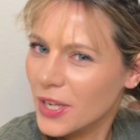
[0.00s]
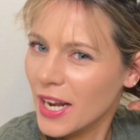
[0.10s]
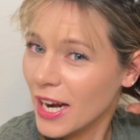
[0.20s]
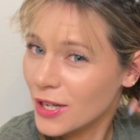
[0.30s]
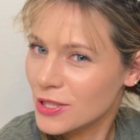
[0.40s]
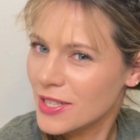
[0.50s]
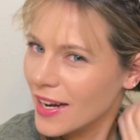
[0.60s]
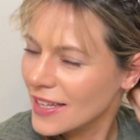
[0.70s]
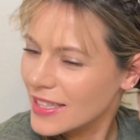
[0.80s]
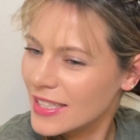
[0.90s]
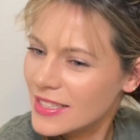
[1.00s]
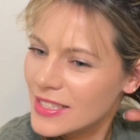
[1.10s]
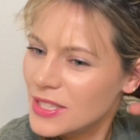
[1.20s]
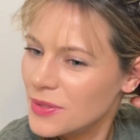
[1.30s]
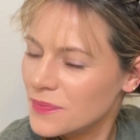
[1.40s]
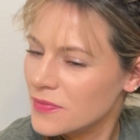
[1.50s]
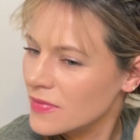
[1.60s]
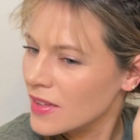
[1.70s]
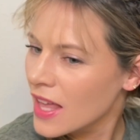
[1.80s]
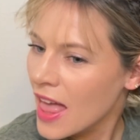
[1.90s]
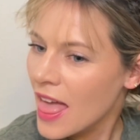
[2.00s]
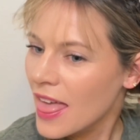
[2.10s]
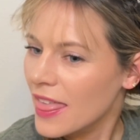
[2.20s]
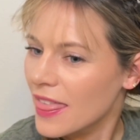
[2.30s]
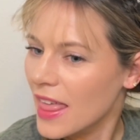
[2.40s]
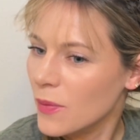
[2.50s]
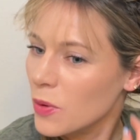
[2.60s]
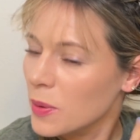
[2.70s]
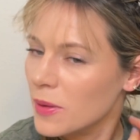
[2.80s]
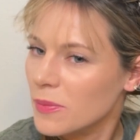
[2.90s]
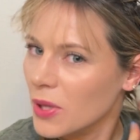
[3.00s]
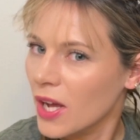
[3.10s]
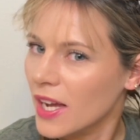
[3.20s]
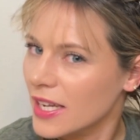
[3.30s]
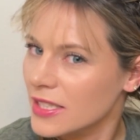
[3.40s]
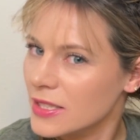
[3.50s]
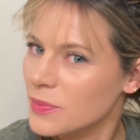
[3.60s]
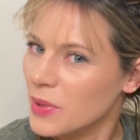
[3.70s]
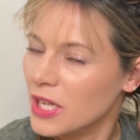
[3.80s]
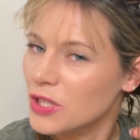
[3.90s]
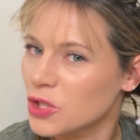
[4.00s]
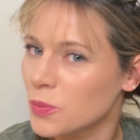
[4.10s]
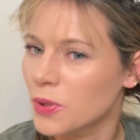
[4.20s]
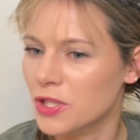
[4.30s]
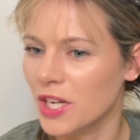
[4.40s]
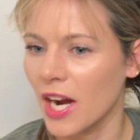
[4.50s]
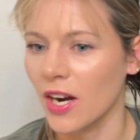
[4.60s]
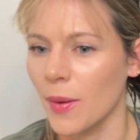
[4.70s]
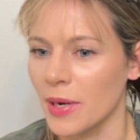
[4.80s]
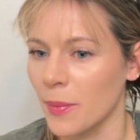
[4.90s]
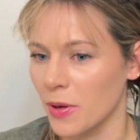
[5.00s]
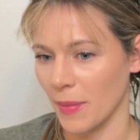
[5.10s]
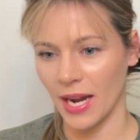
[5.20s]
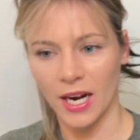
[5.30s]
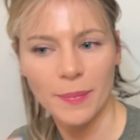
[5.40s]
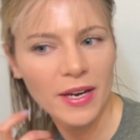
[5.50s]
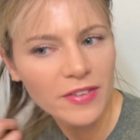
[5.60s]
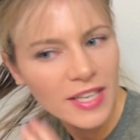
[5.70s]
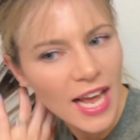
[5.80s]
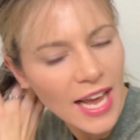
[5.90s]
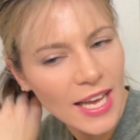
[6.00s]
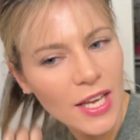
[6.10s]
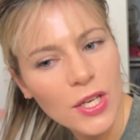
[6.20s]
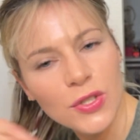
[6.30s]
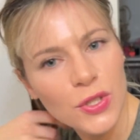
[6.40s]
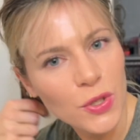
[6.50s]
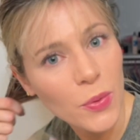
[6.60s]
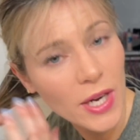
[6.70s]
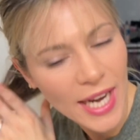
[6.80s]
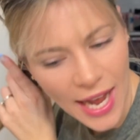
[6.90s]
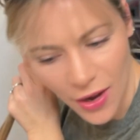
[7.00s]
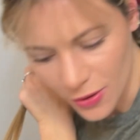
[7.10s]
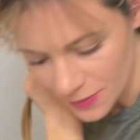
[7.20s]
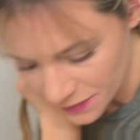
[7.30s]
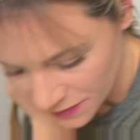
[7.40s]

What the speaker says: hairstylist, they will put blonde because you put your hair up, and I put my hair up every day to work out.